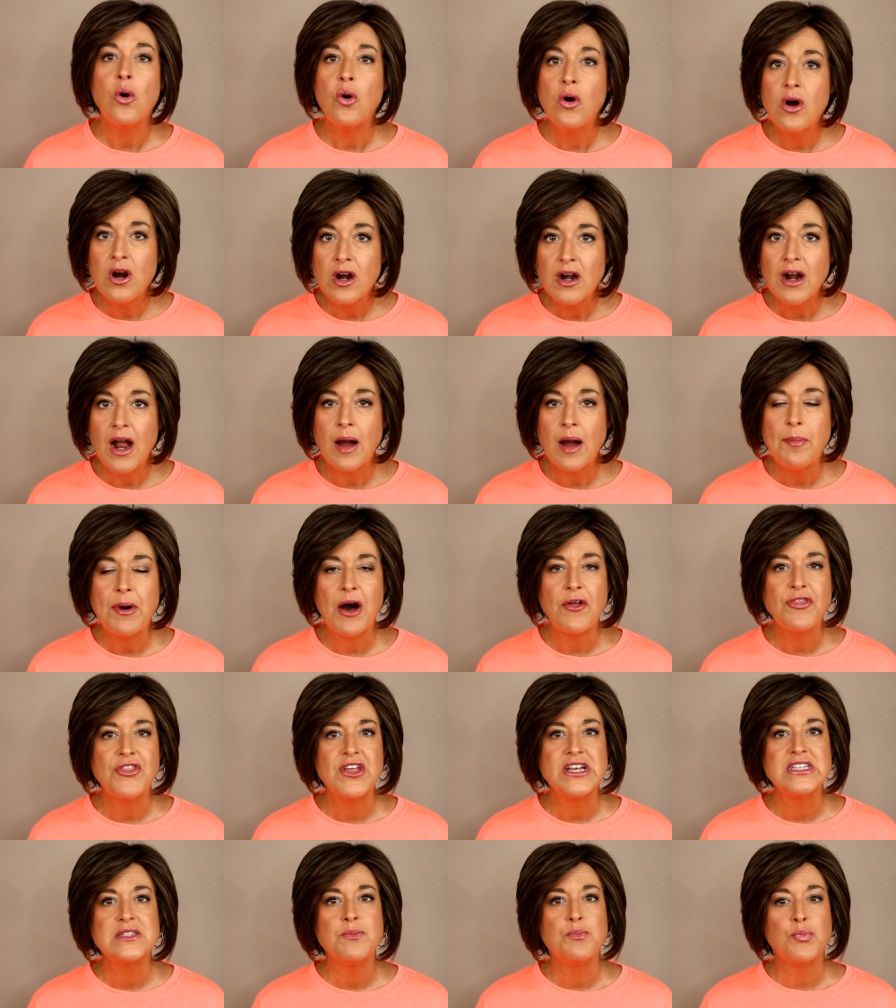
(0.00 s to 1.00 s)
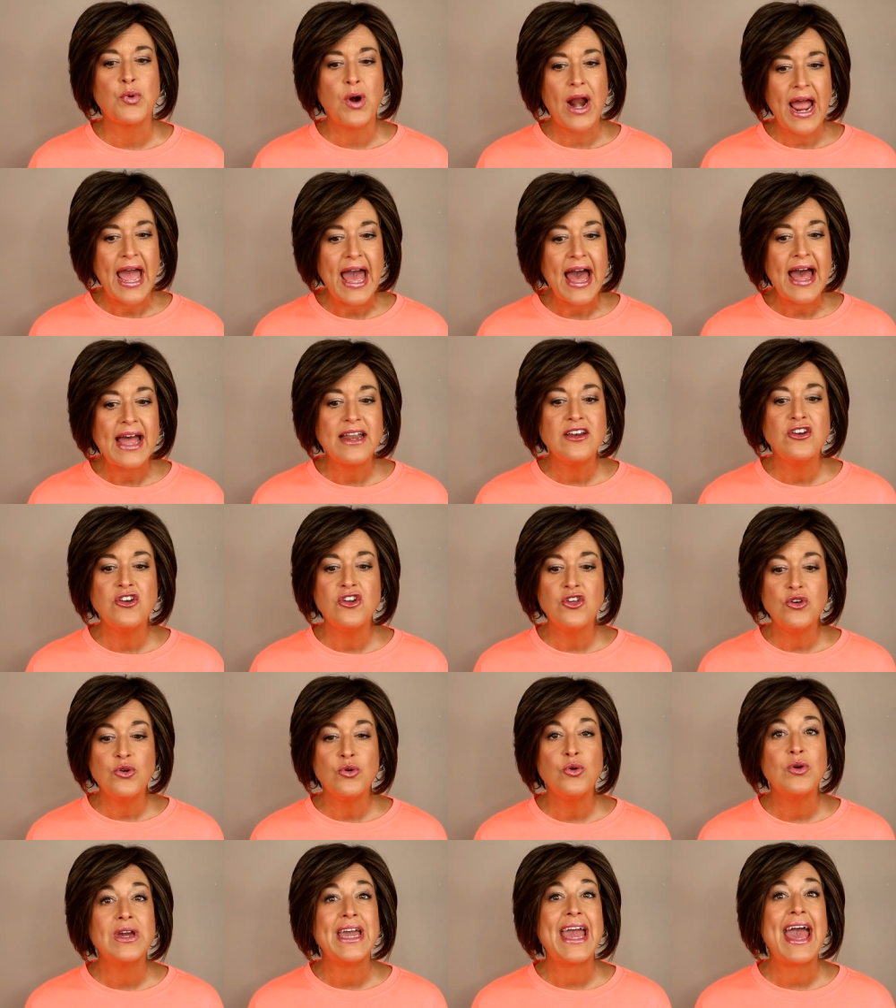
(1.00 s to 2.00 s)
or about this brand
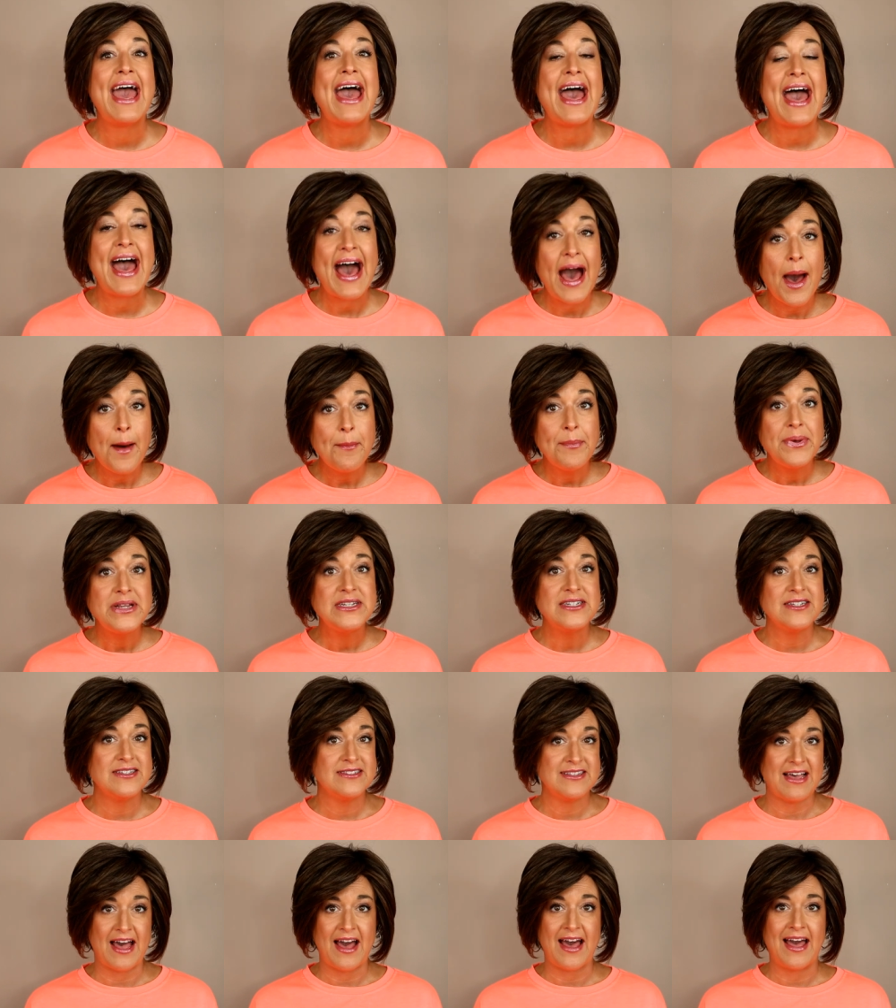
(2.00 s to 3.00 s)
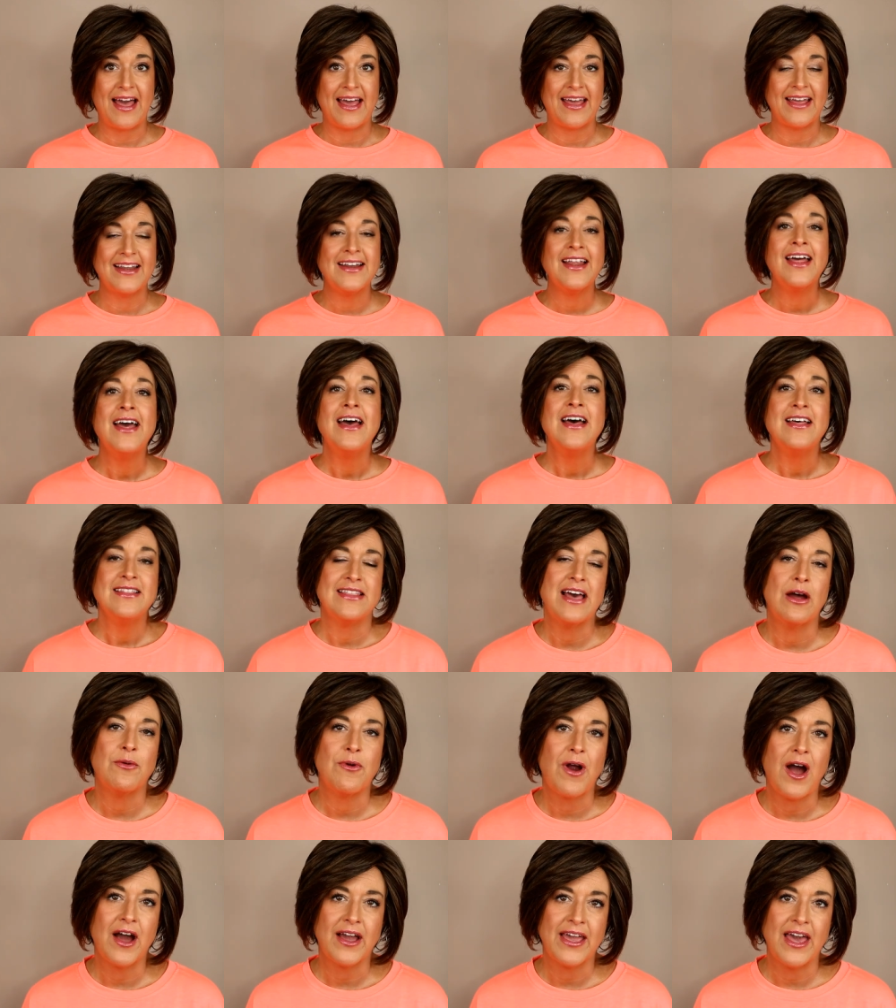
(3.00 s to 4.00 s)
new cap design
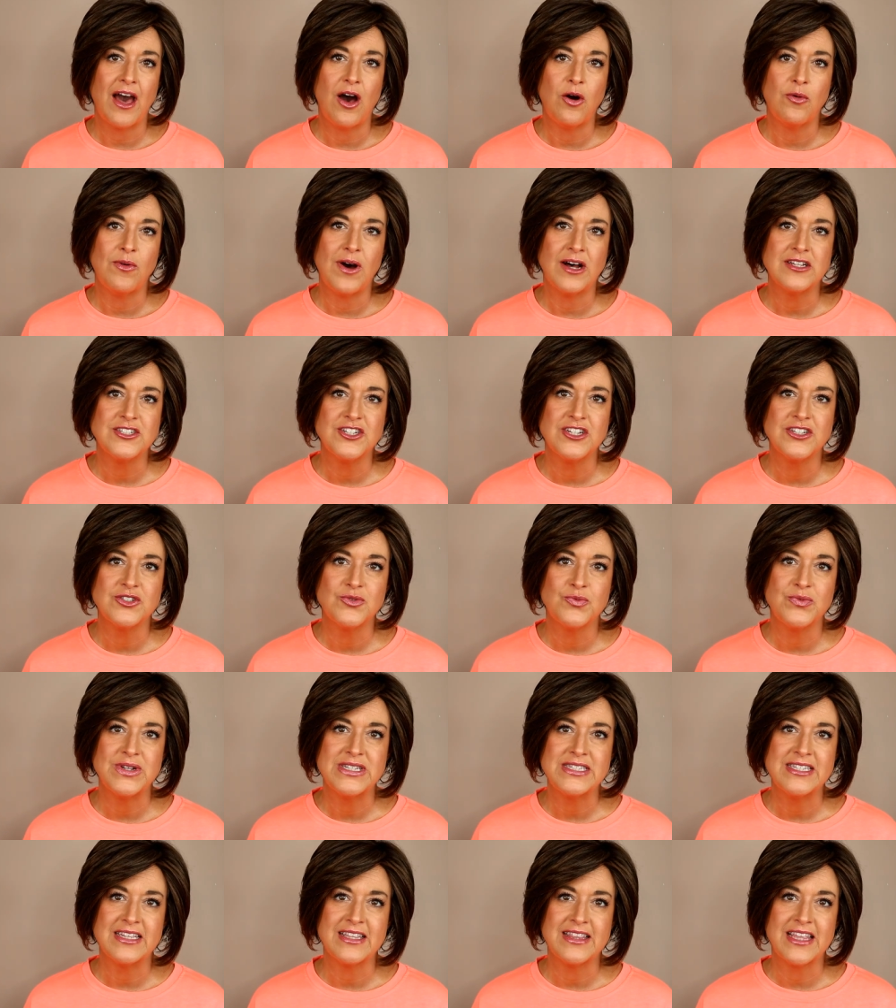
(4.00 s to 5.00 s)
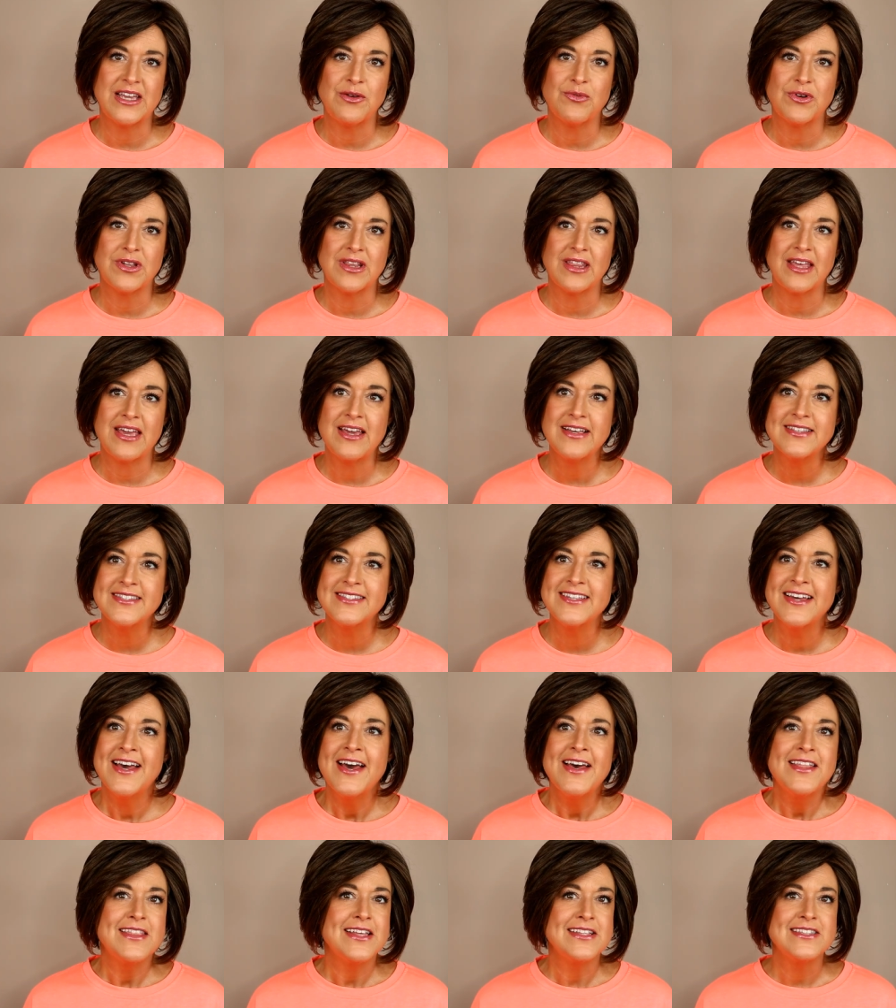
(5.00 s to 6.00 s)
that Raquel Welch has recently released,
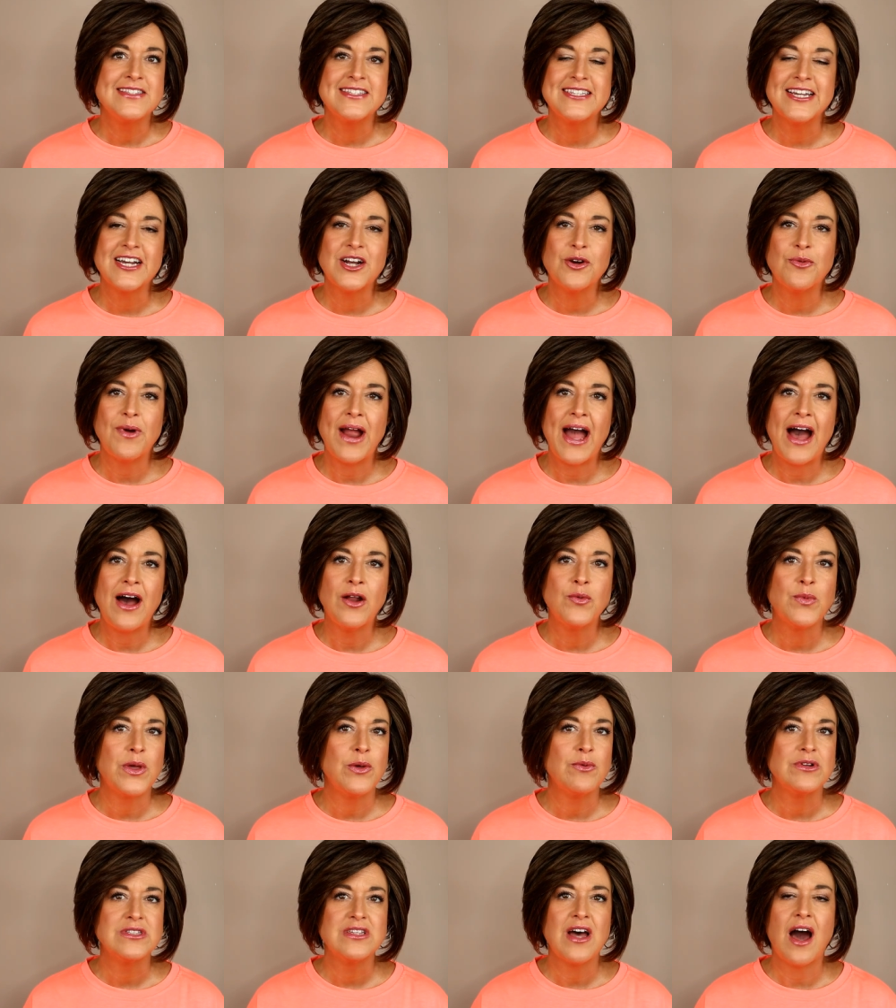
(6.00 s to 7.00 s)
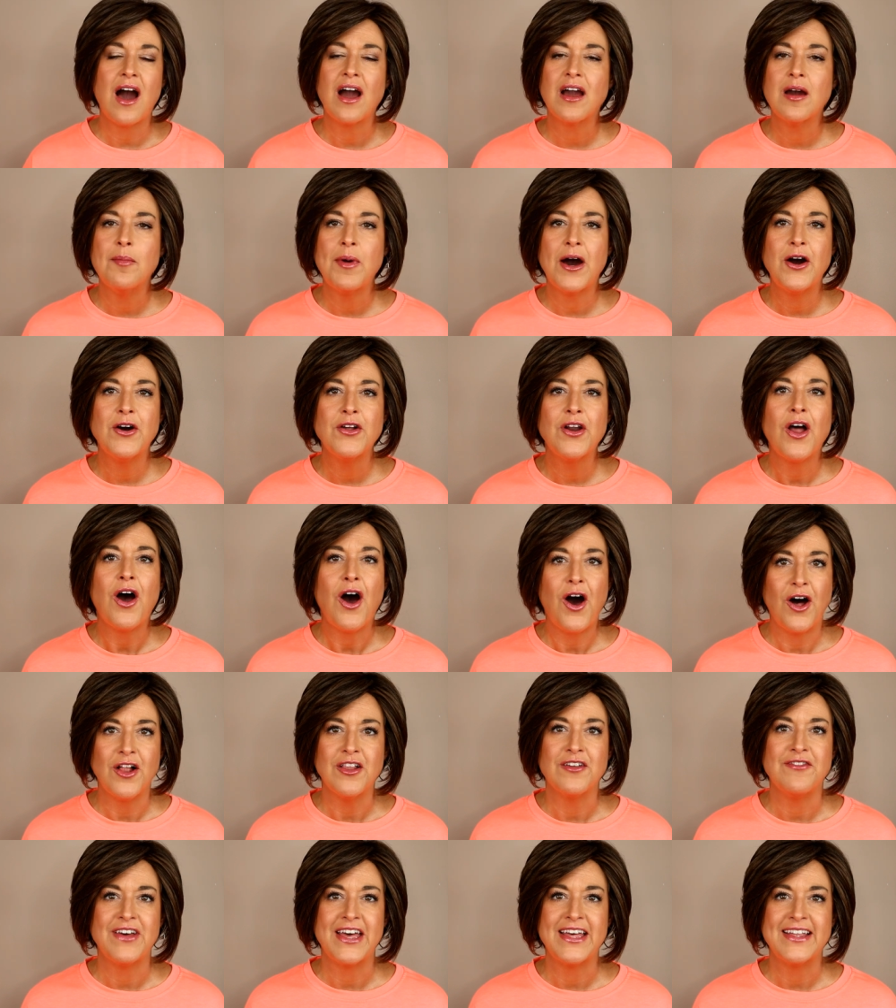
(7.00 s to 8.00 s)
then stick around. We will talk about
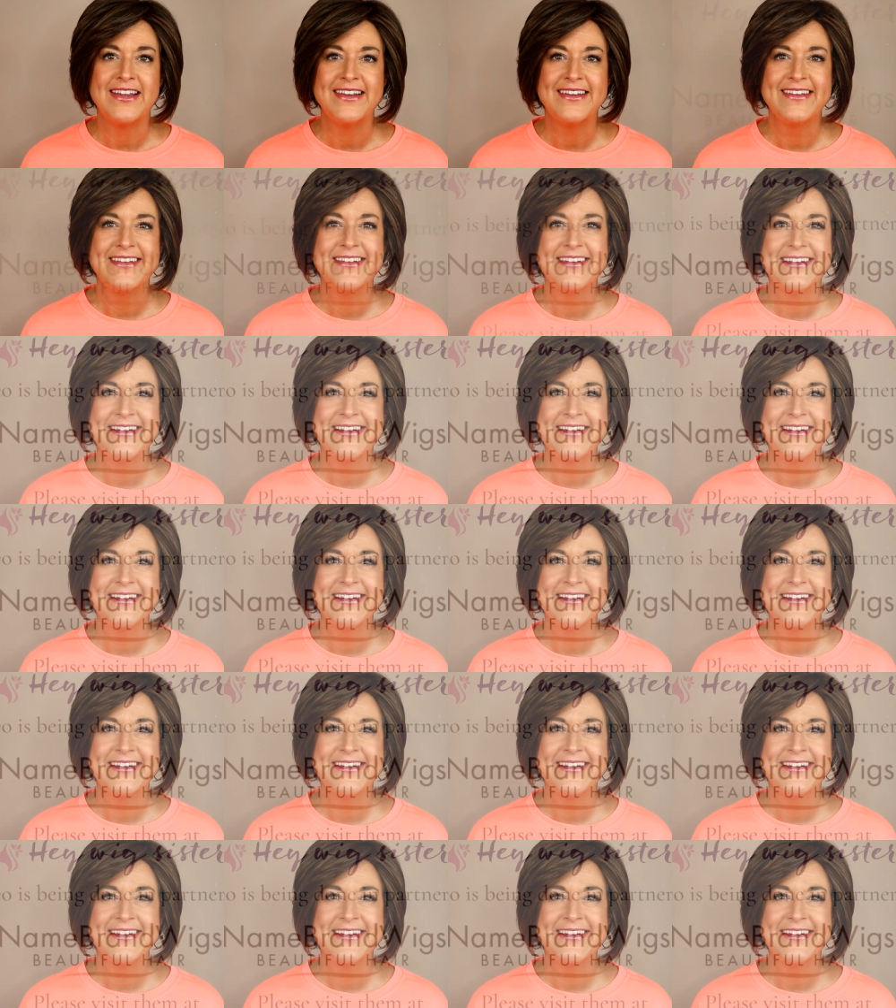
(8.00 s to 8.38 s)
all of it.